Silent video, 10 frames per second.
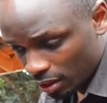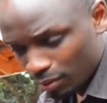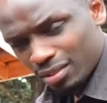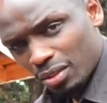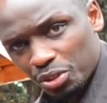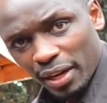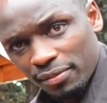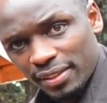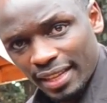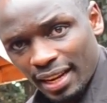Well, not your
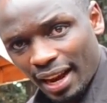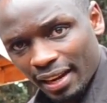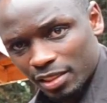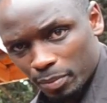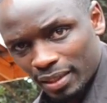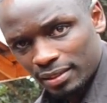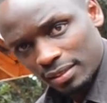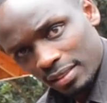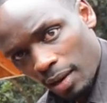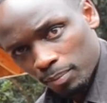everyday luggage, but
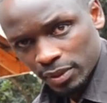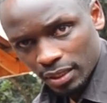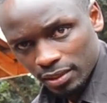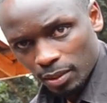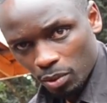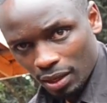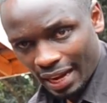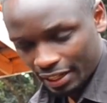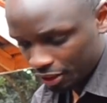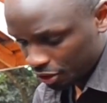some sizable
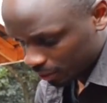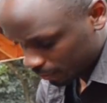luggage